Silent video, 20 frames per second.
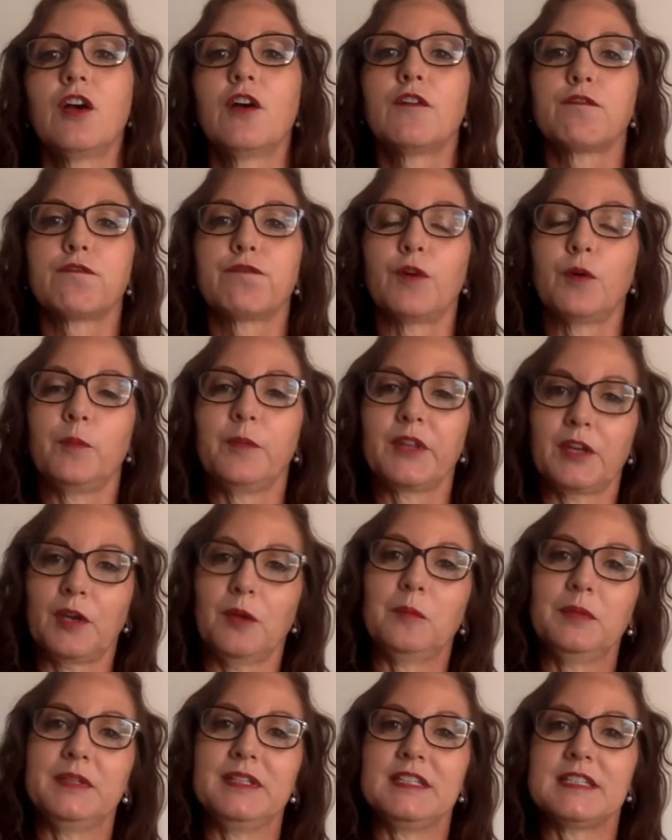from the
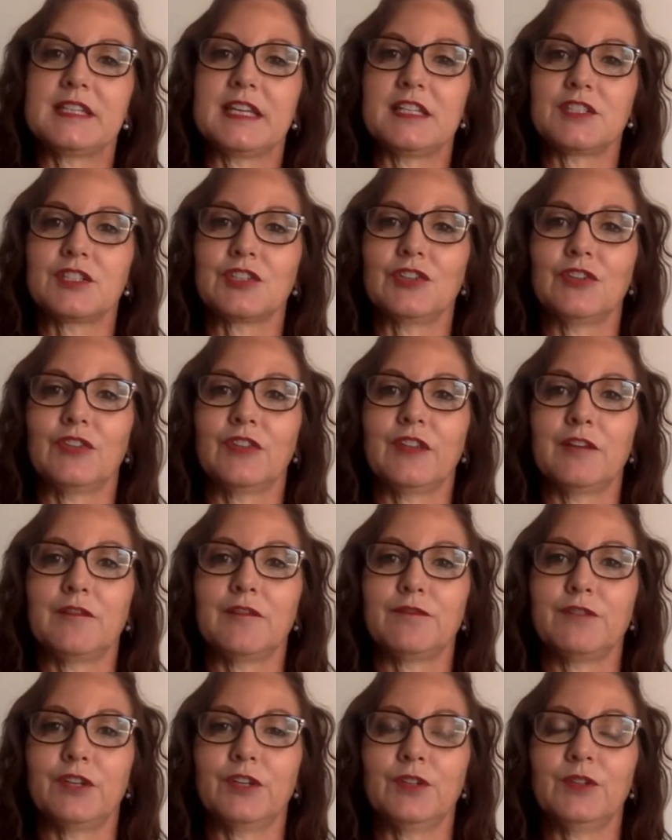company data on that
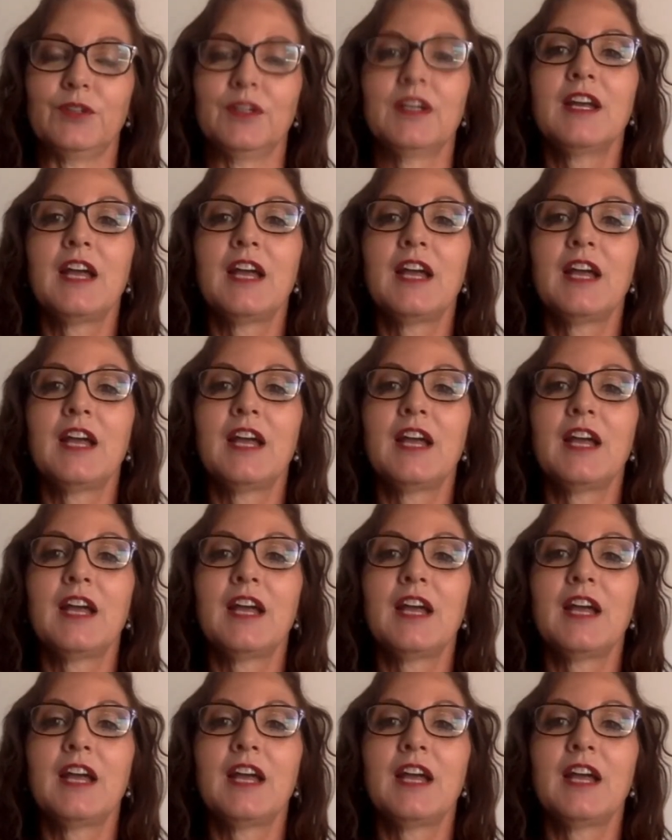phone?